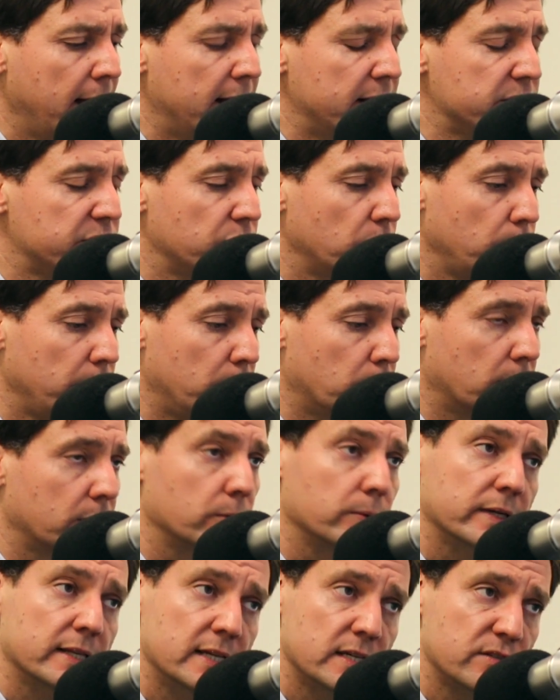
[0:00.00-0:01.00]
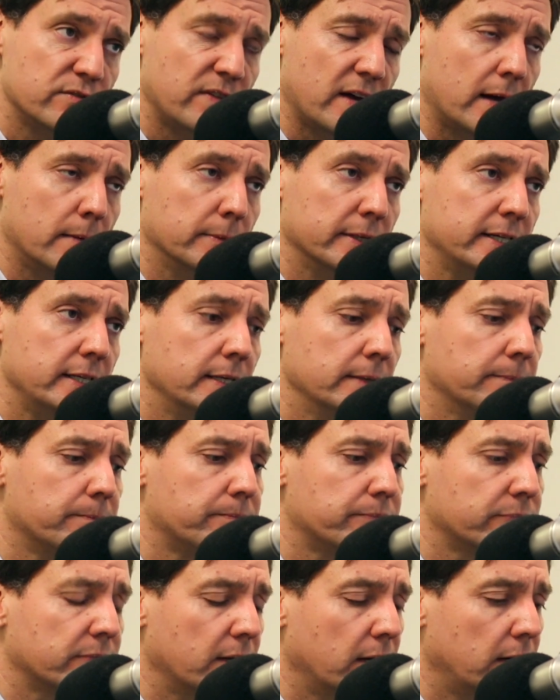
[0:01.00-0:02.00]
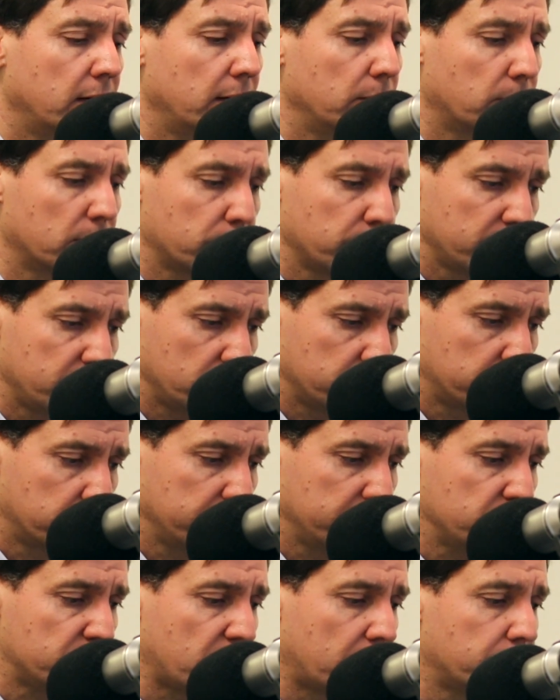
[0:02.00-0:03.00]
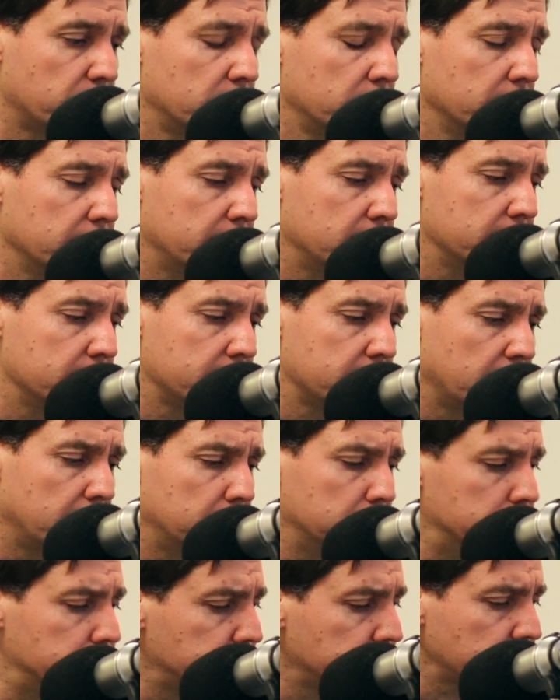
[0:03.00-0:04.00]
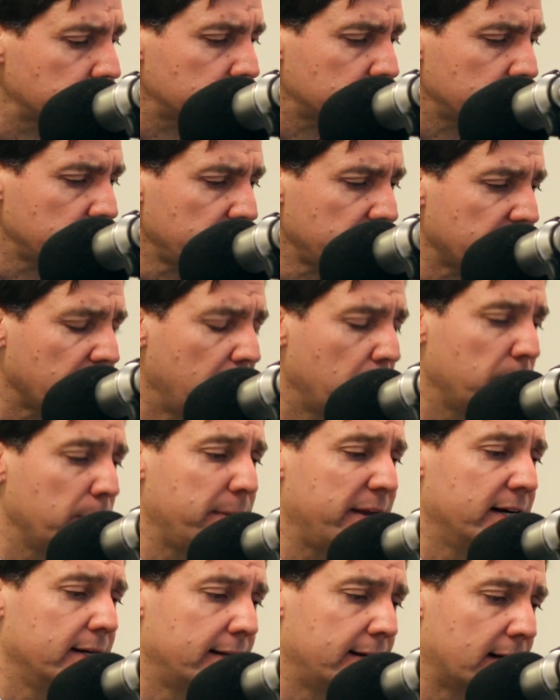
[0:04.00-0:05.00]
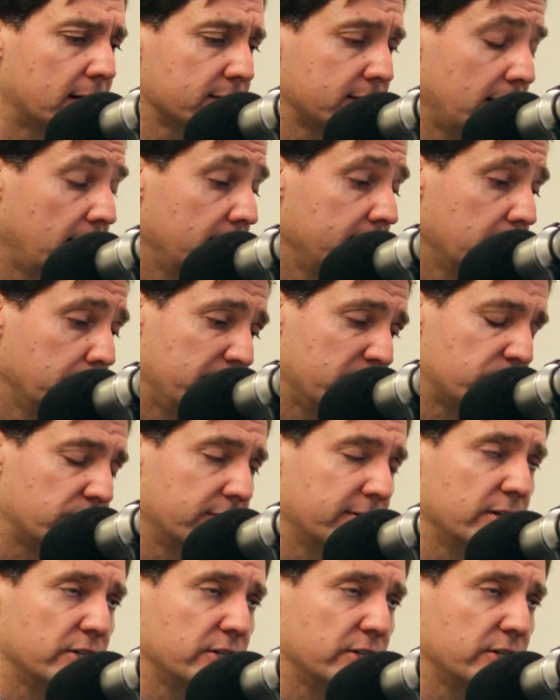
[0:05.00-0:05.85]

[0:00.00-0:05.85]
And so we worked with his family, worked with the Attorney General, and we made an announcement, and the Minister of